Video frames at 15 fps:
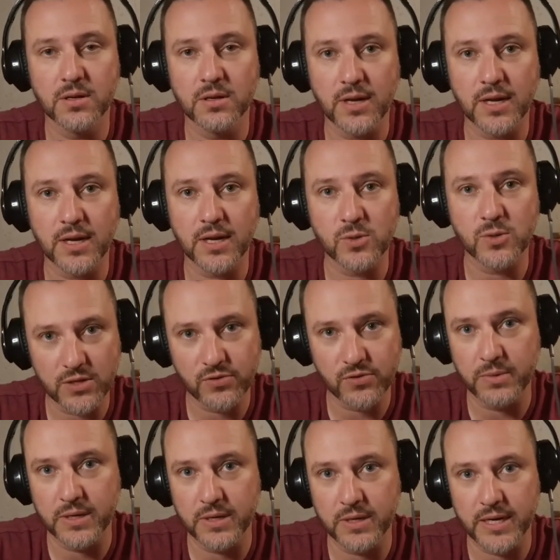as well as
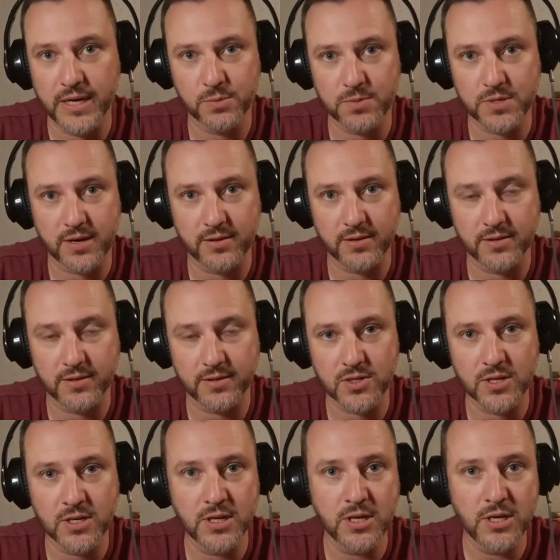from a leadership side of things.
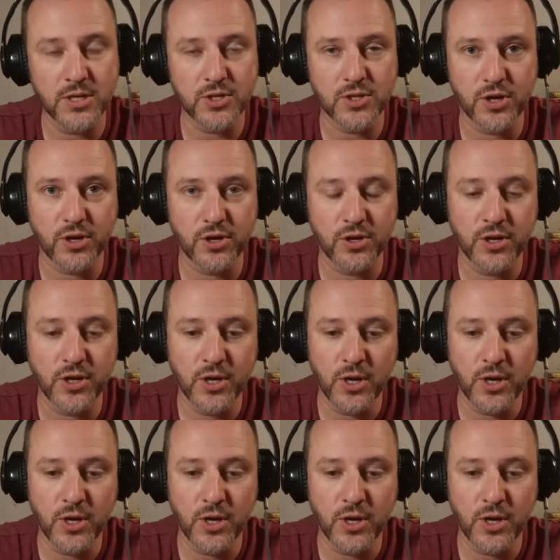So